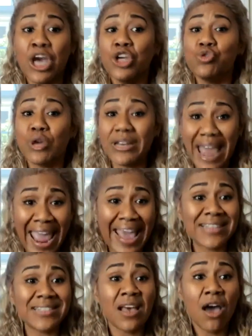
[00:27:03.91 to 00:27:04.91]
You can
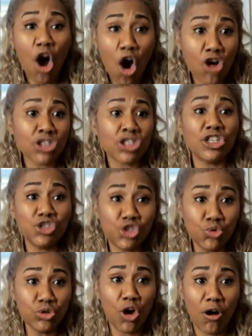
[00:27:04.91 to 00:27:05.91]
ask Austin
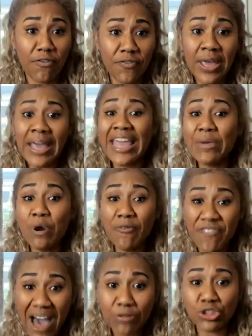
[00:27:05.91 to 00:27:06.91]
Zuloff. He will
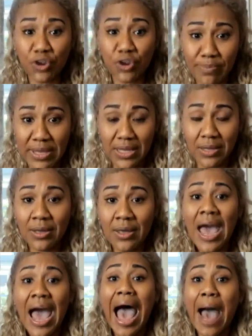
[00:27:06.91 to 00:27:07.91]
vouch for me.
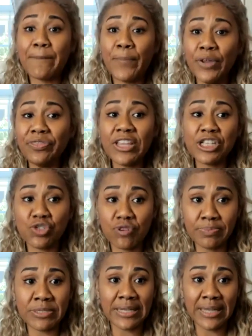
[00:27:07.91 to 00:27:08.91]
I put this
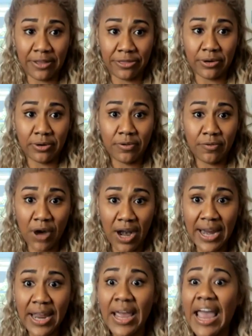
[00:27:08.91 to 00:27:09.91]
script together,
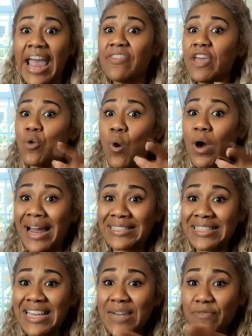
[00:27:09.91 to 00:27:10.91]
right? And then what I
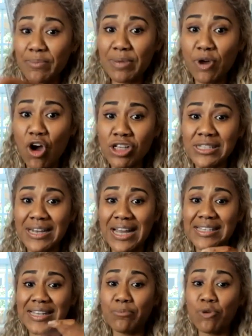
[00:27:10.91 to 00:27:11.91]
did, remember, Austin, I
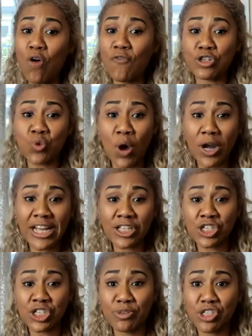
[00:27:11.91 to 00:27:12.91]
said, I'm going for 20
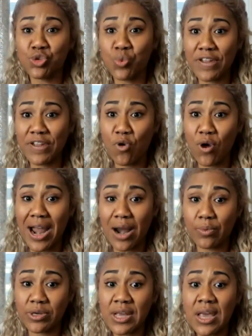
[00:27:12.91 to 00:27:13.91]
customers in 24
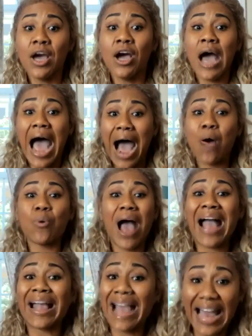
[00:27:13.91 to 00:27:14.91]
hours. I
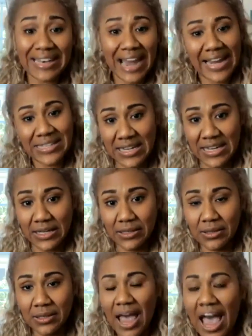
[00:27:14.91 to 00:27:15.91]
got 19.
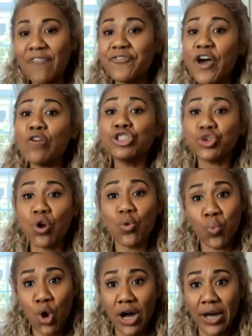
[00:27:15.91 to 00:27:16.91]
I fell short
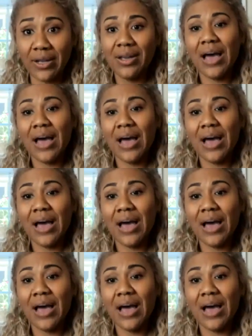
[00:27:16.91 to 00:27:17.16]
one.